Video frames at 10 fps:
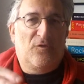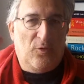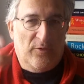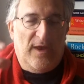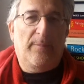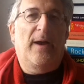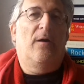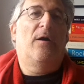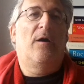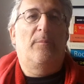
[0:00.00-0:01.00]
talking
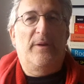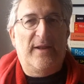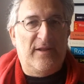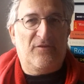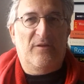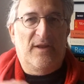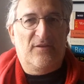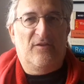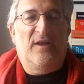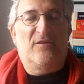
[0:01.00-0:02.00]
about her, but it isn't.
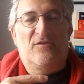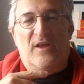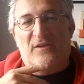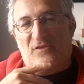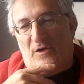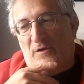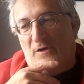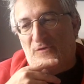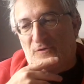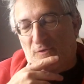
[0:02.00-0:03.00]
It's it's it's her
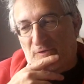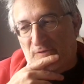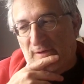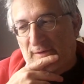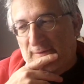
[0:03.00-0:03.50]
own sort of